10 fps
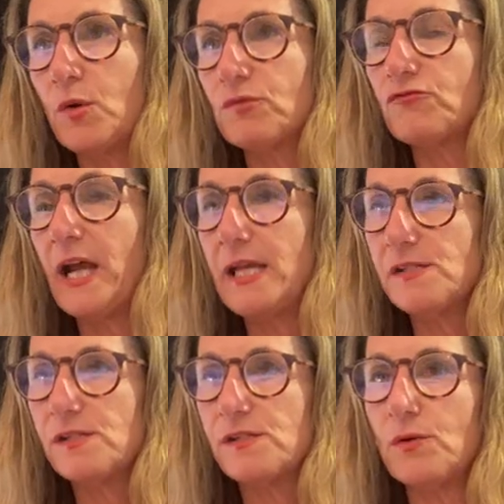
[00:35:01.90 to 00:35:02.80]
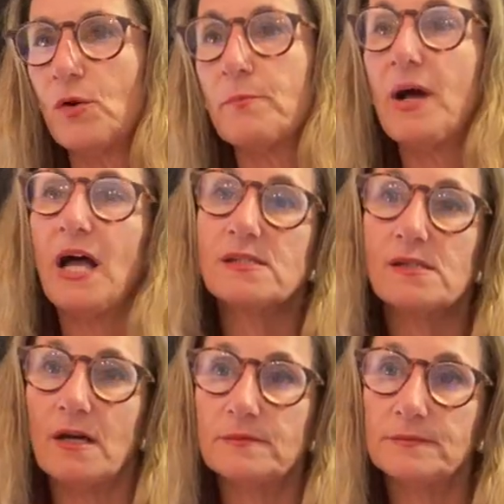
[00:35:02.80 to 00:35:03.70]
or rice or
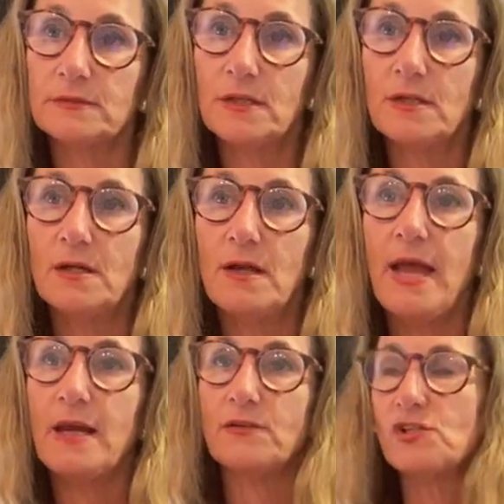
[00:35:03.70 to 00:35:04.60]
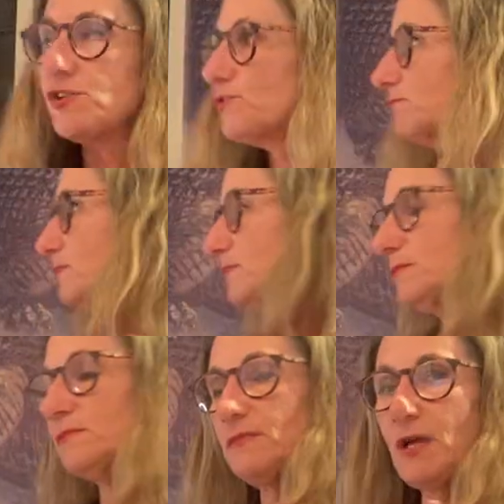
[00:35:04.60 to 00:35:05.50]
pasta. And I'll just,
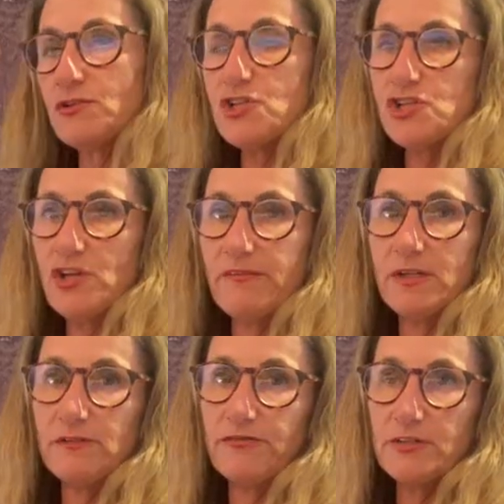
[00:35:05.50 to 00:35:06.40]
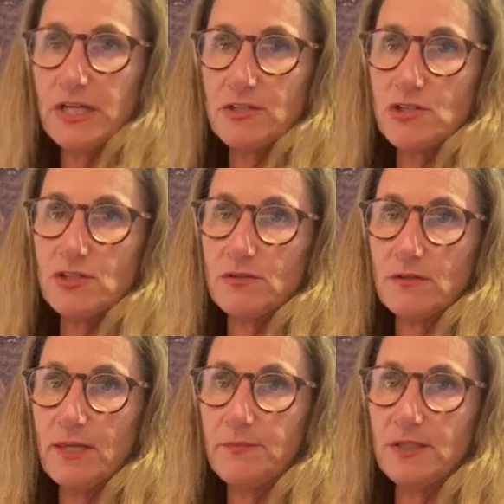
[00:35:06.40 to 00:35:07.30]
I'll just shove it in the fridge,
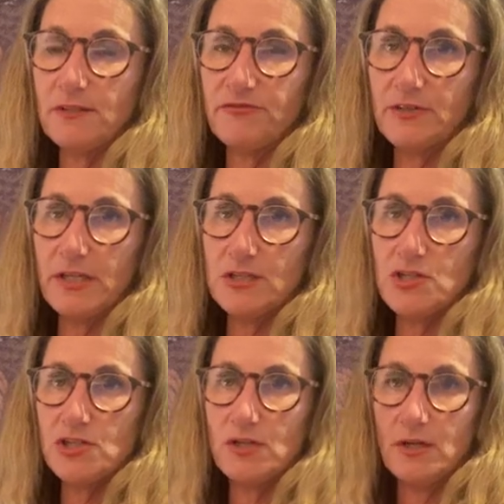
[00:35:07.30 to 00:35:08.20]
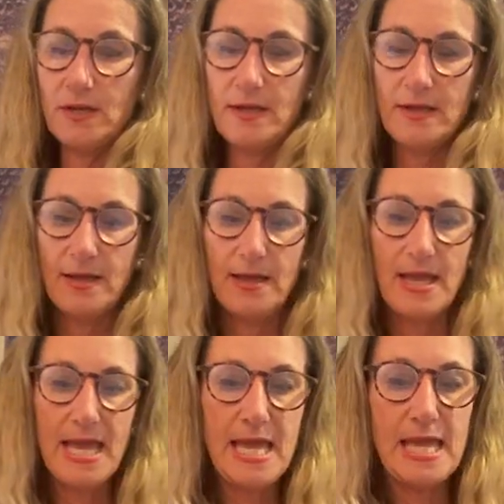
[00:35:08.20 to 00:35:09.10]
keep it in the fridge.
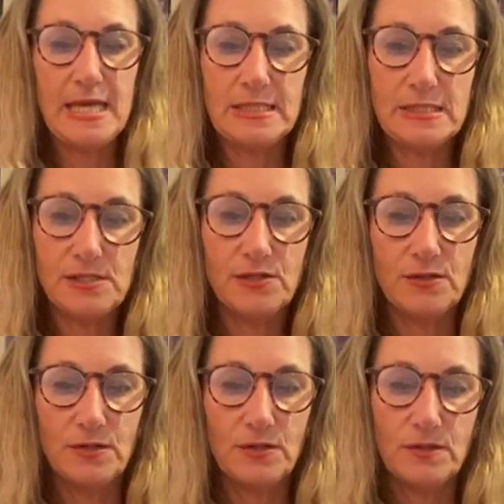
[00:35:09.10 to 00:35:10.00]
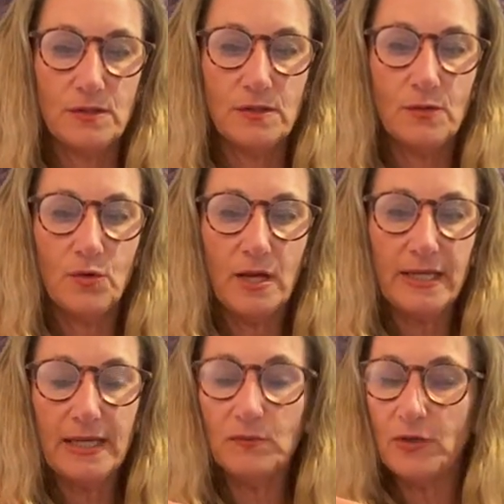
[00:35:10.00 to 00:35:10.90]
And
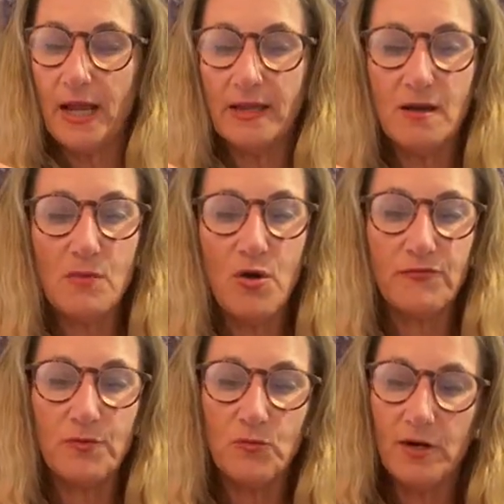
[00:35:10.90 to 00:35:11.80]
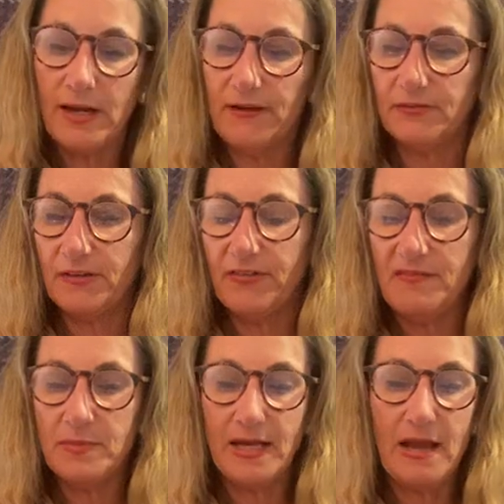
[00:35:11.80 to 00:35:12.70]
again, when I come home from work, if
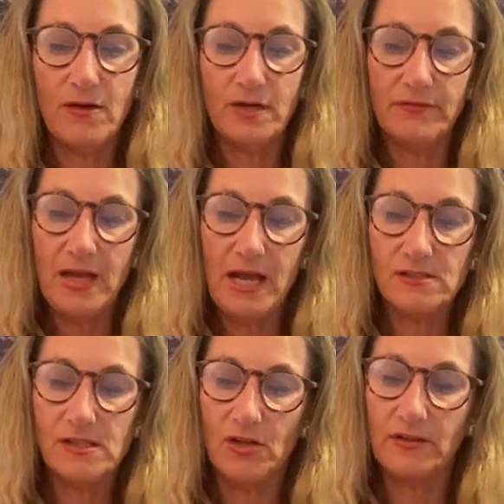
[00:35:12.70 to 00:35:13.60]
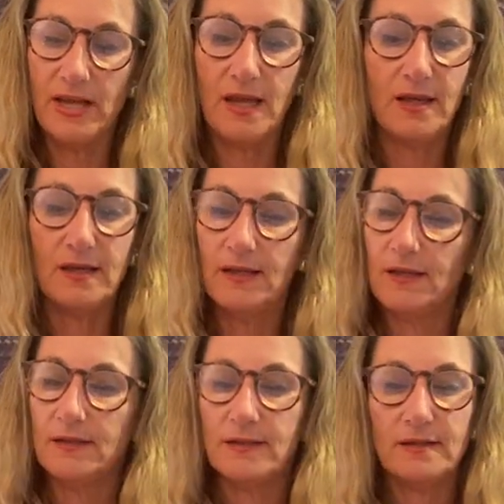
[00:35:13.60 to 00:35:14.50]
I've been out of the house all day,
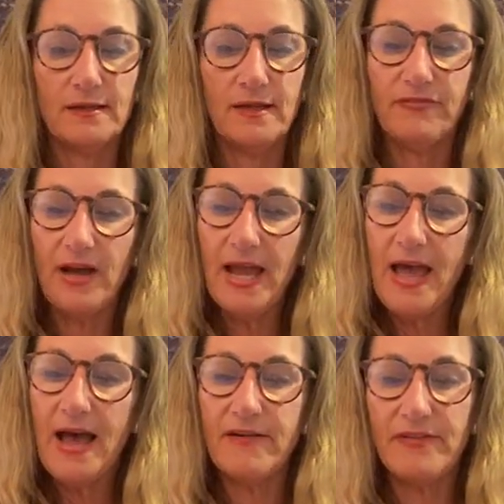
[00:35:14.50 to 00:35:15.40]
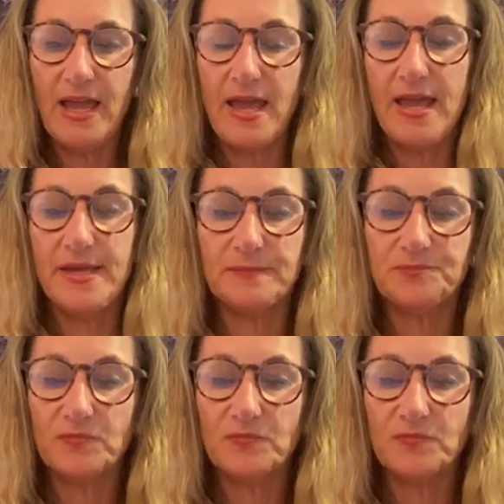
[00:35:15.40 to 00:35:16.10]
if I have a,